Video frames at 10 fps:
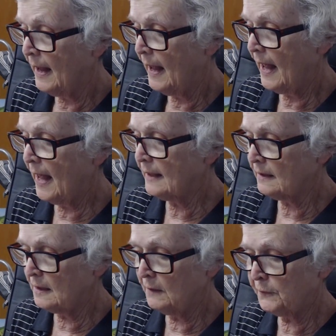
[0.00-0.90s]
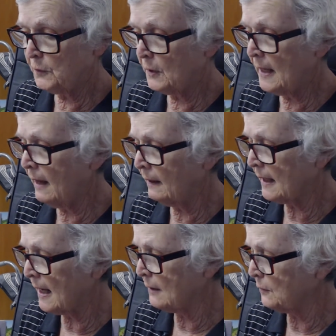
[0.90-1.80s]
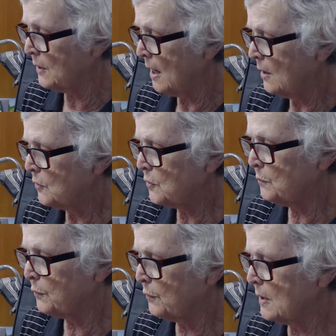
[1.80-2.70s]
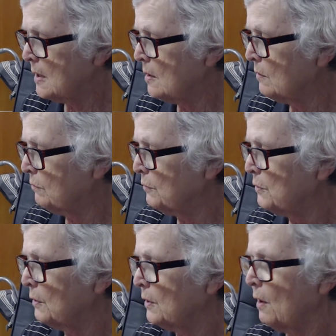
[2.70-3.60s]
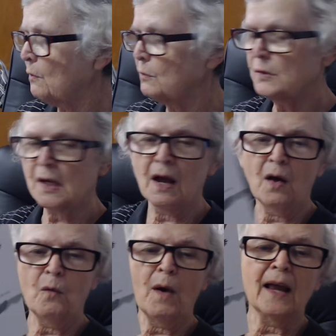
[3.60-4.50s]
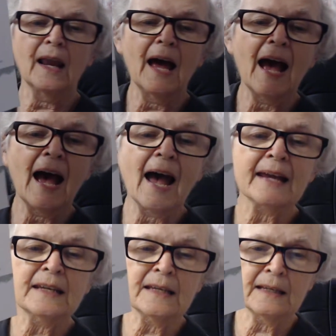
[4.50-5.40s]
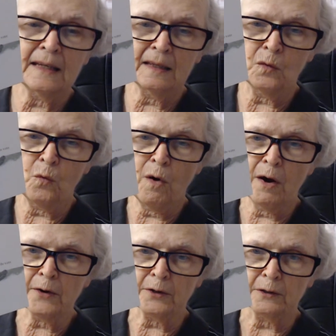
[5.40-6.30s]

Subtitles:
And if you're an alligator, you breathe through your nose while hiding in the water.